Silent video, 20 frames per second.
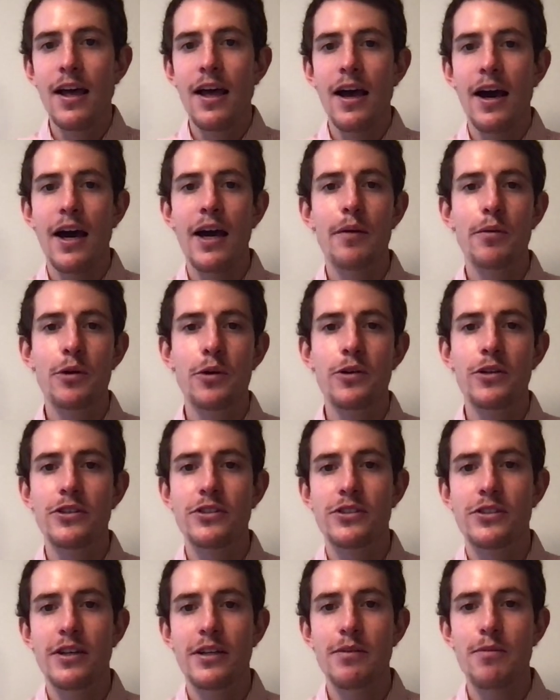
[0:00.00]
I am going to
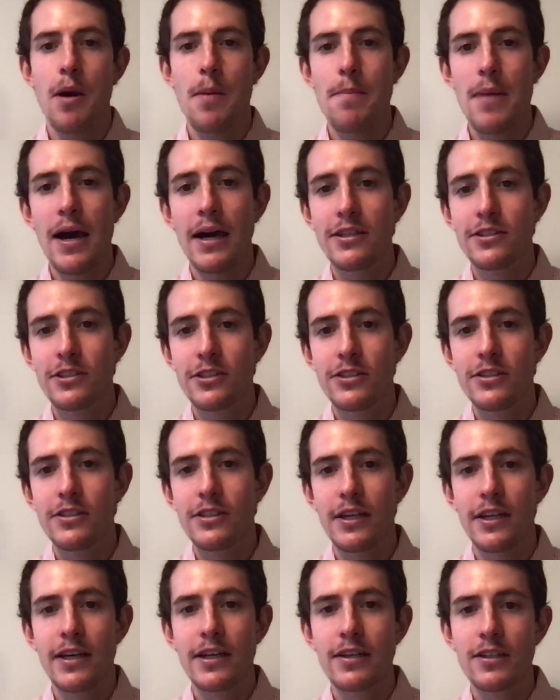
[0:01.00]
study my master's
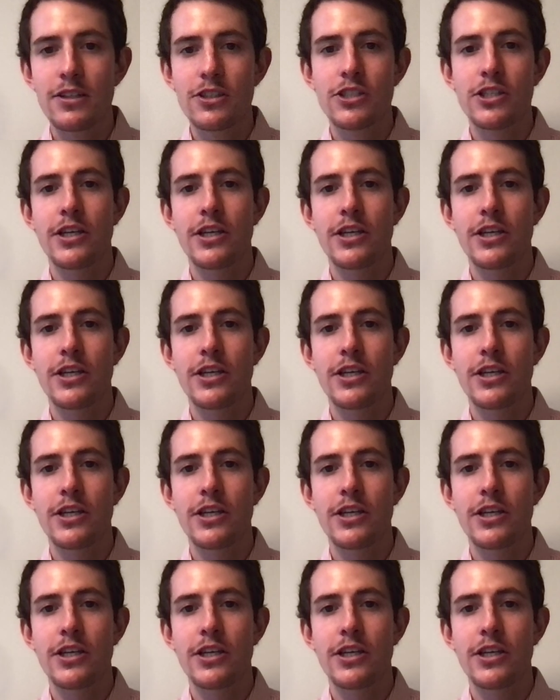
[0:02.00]
in English